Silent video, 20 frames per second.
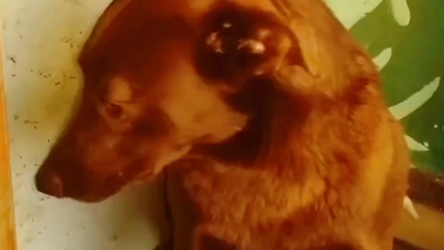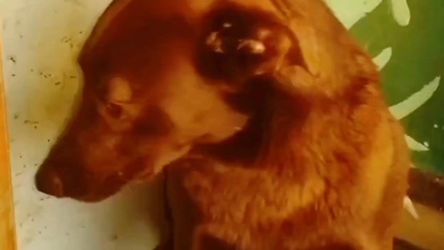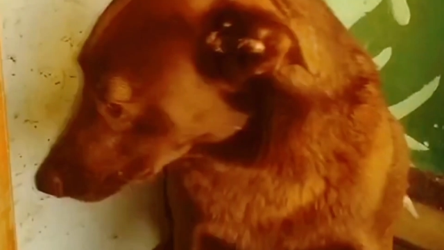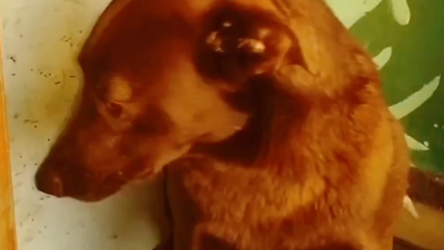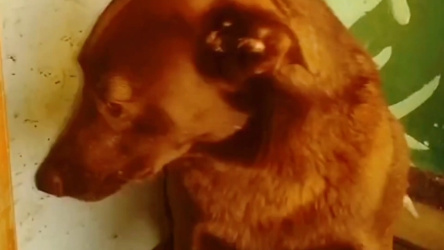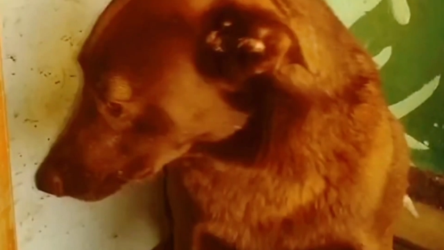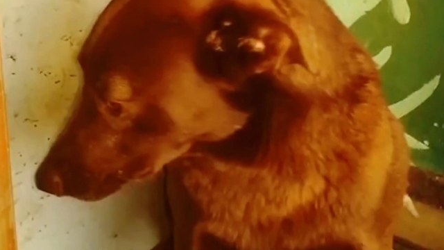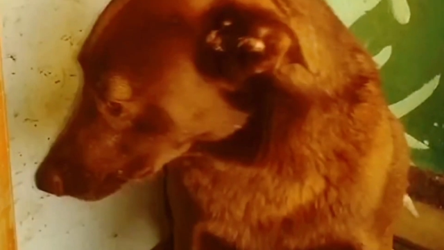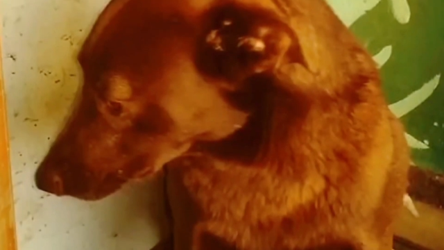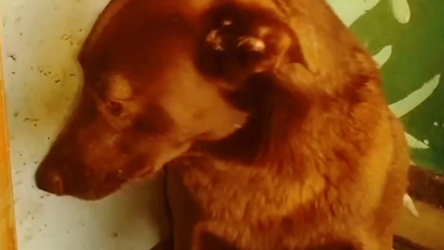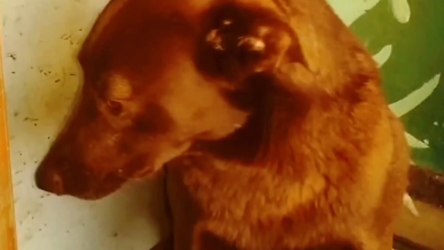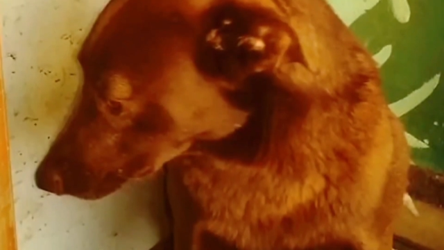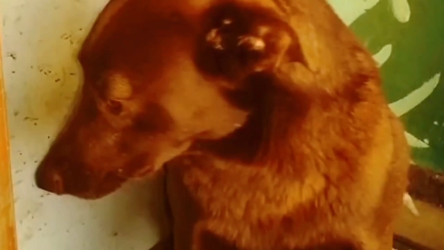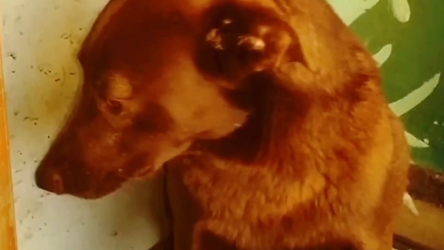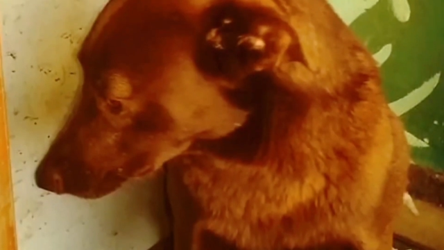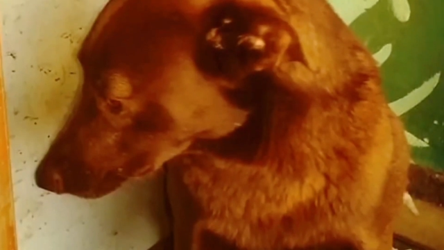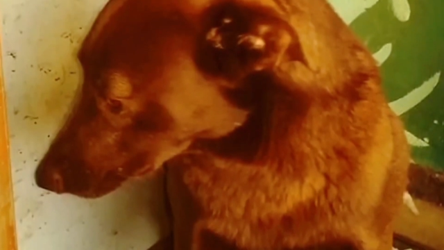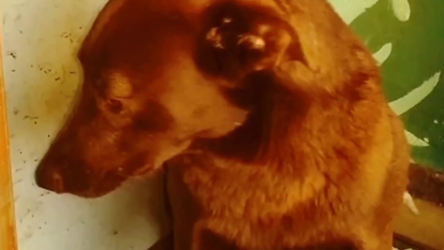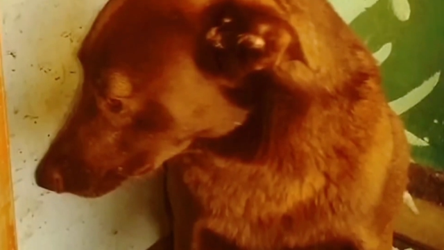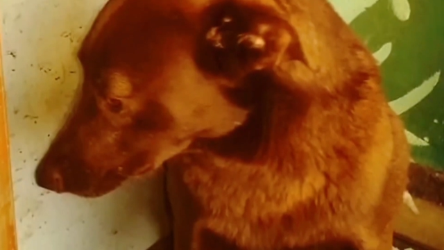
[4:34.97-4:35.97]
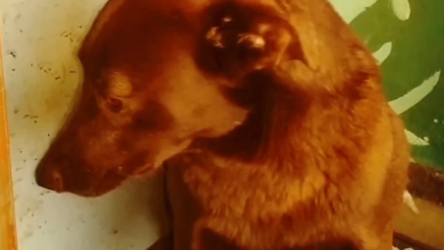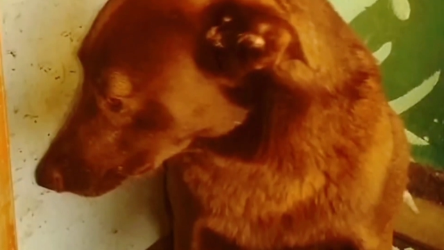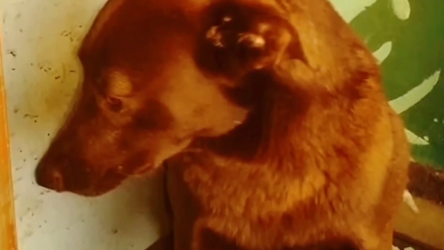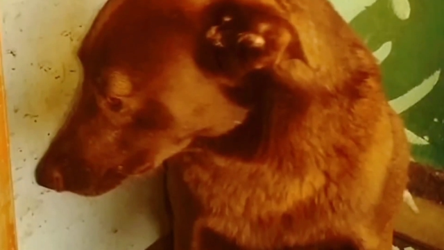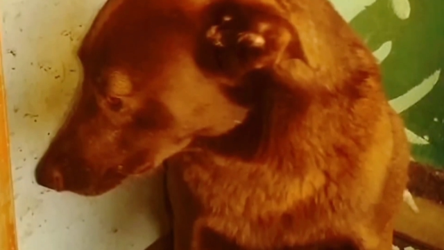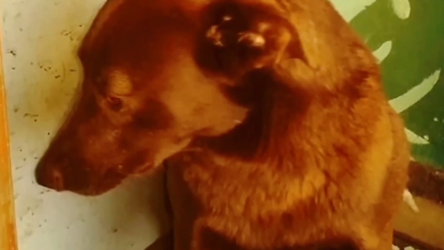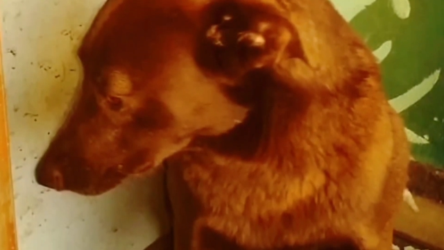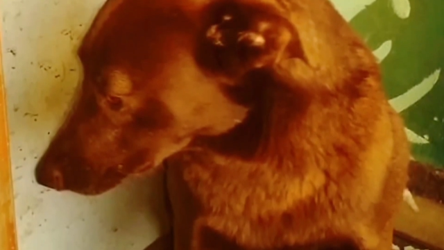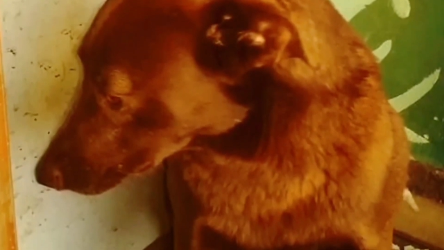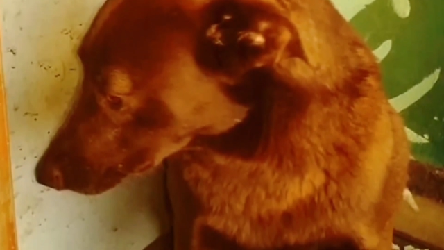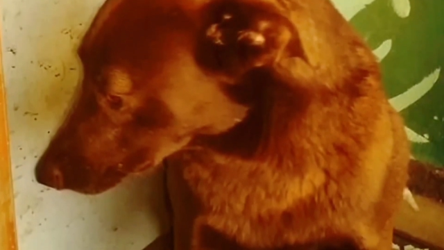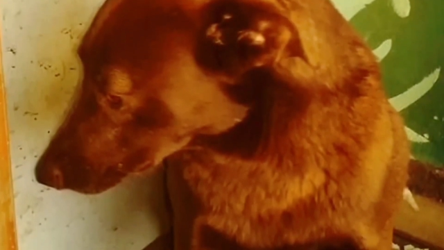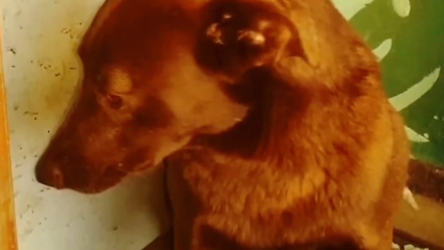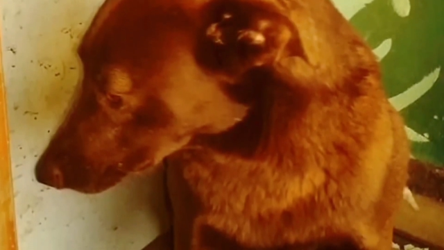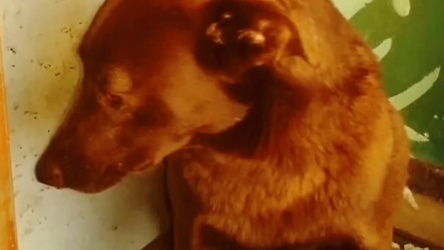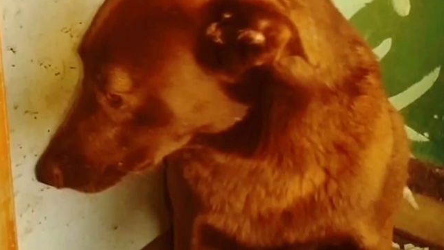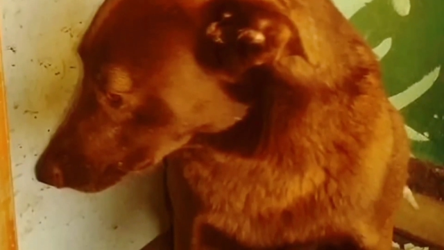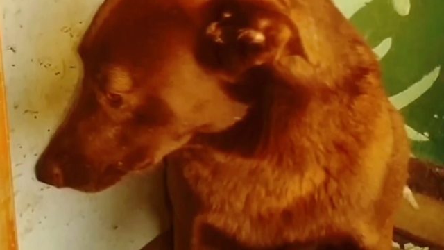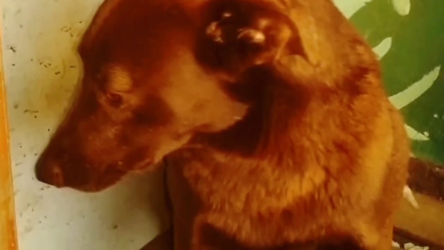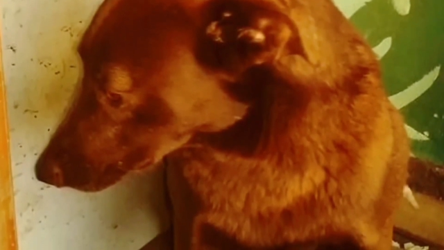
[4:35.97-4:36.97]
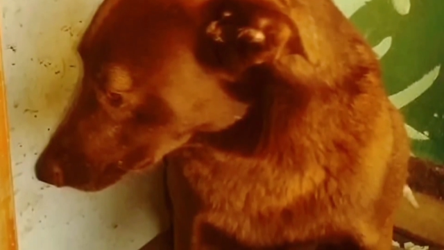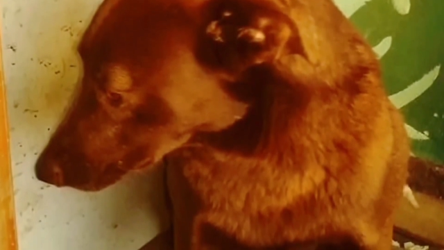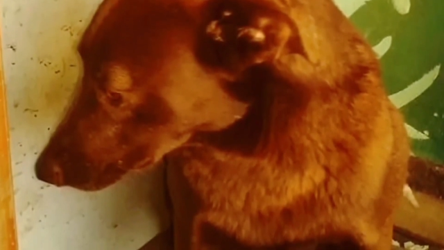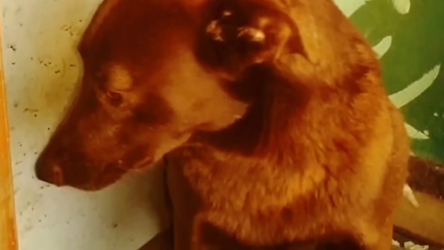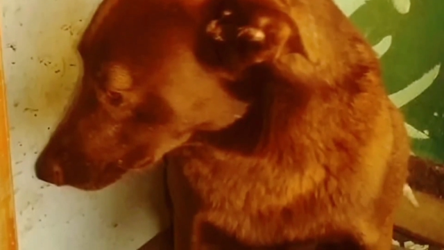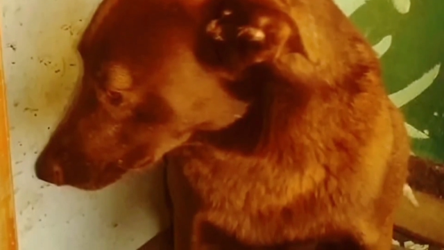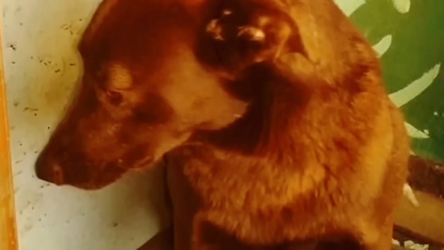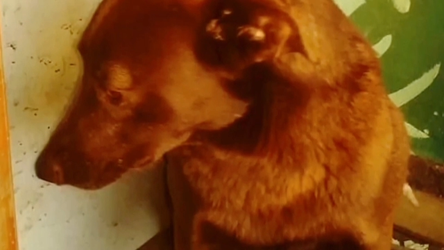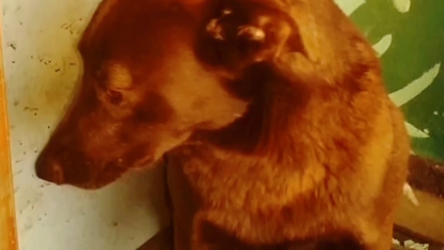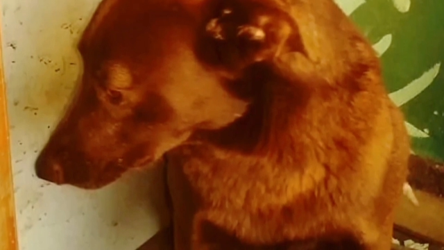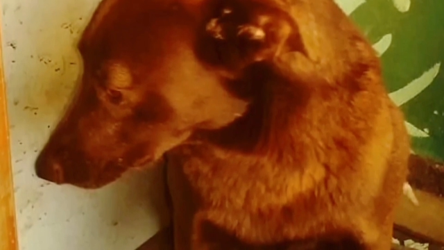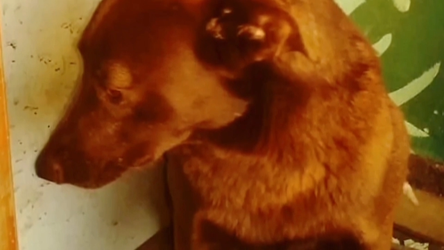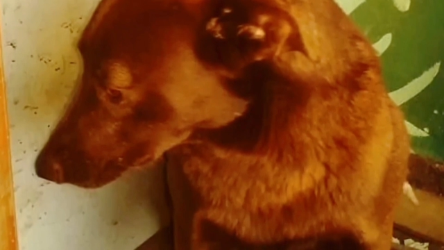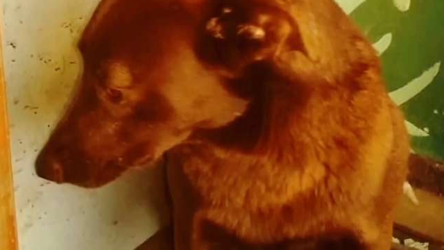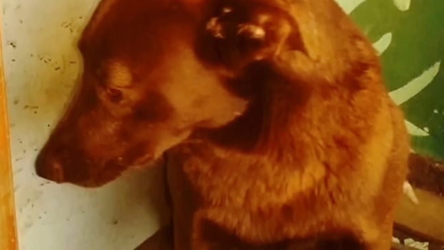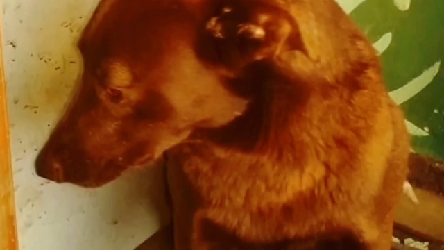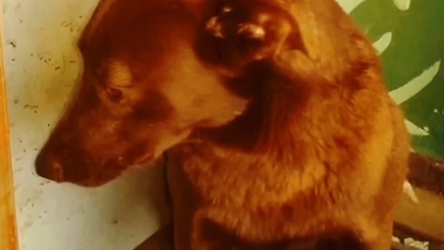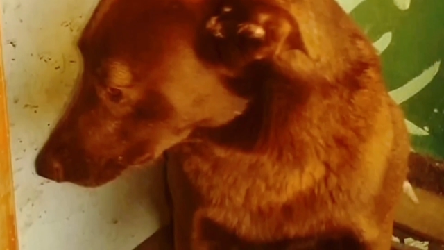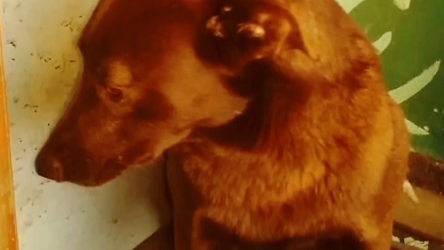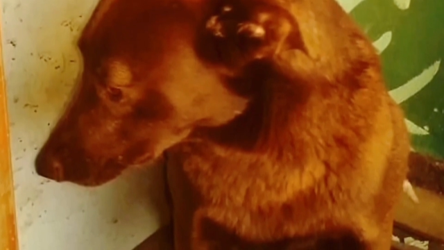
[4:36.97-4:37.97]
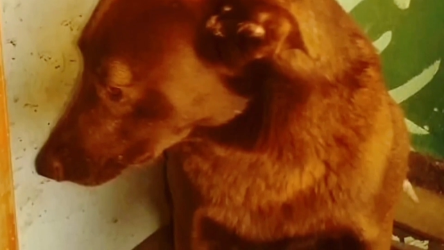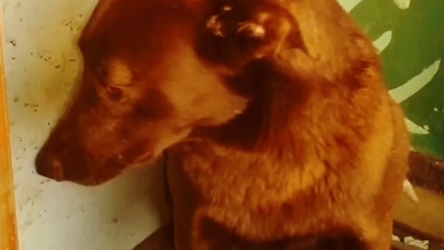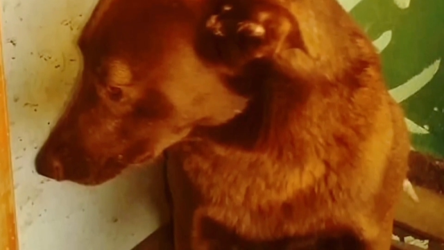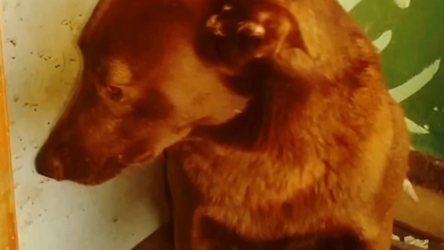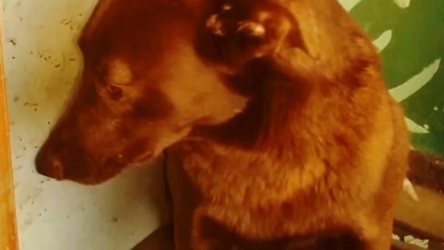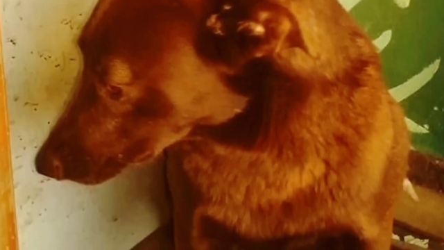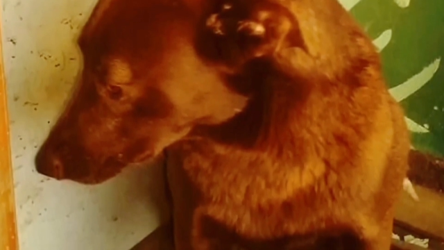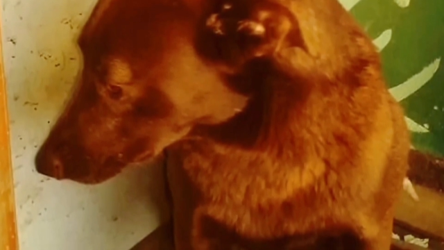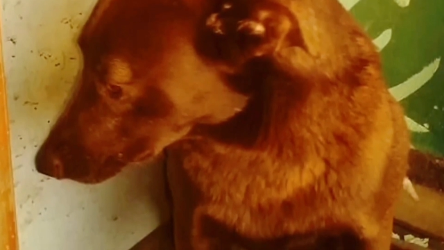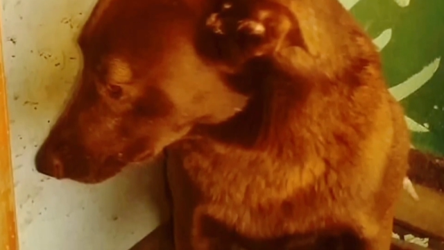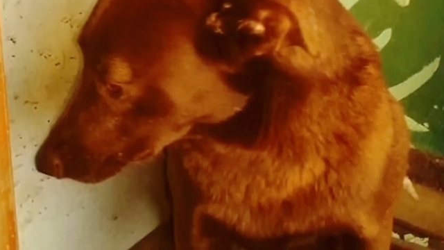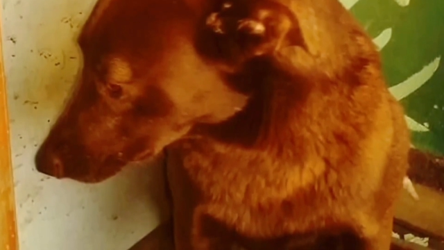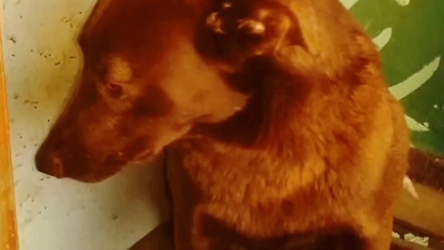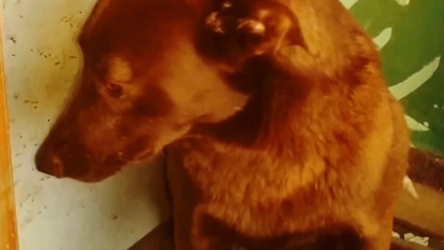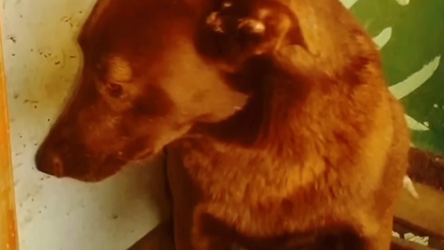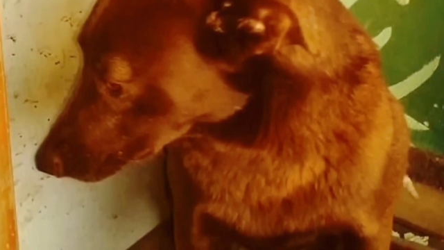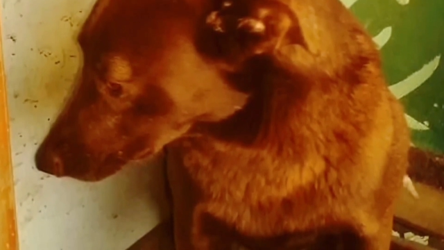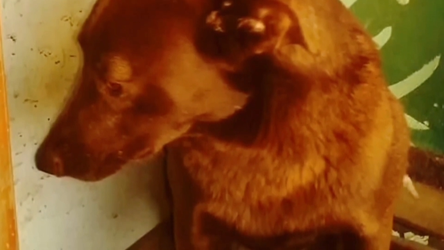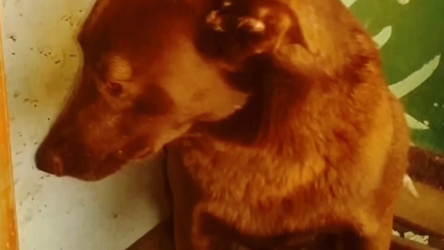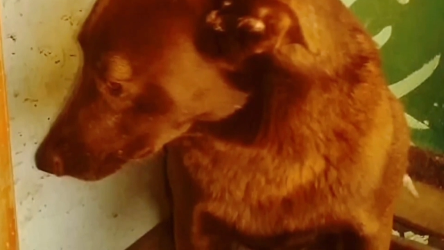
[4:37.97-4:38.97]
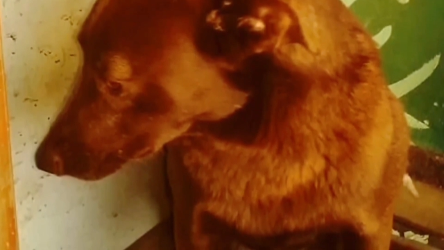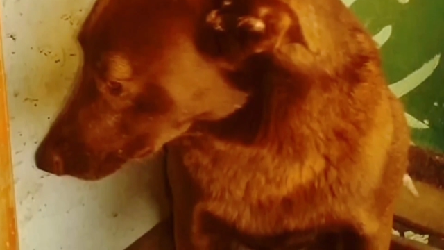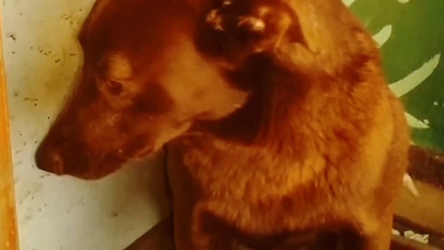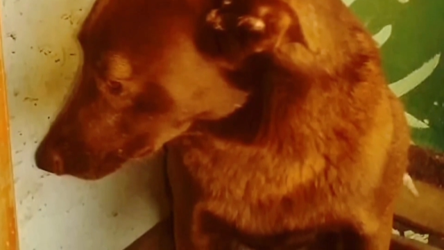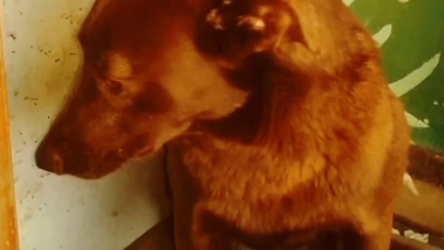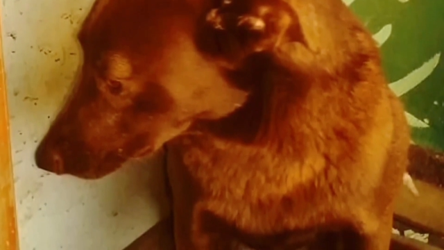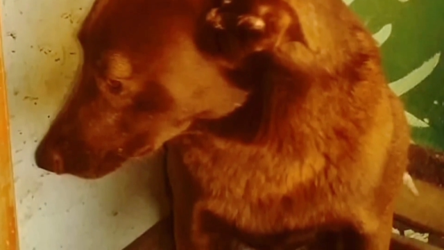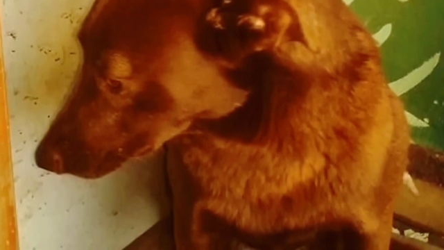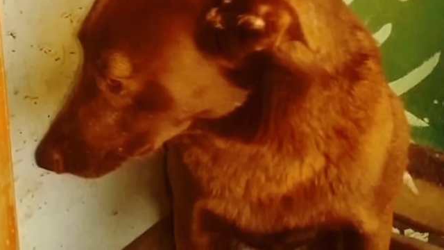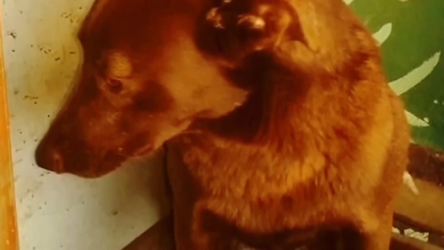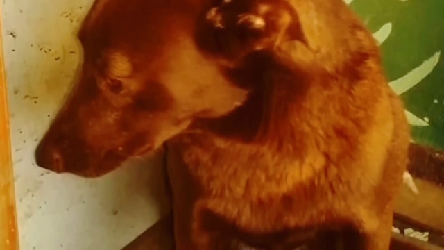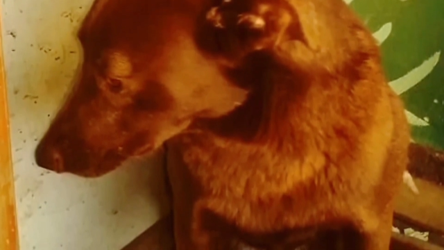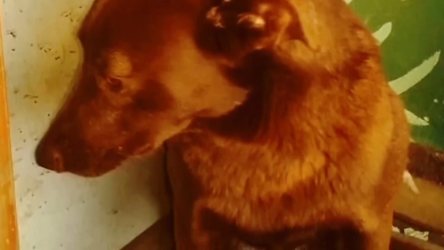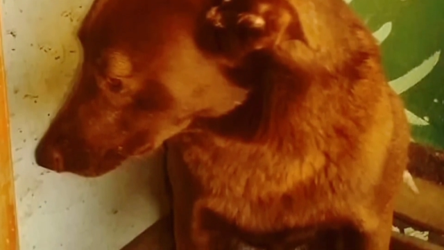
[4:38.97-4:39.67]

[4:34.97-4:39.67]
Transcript: No face is visible, so there are no lips to read.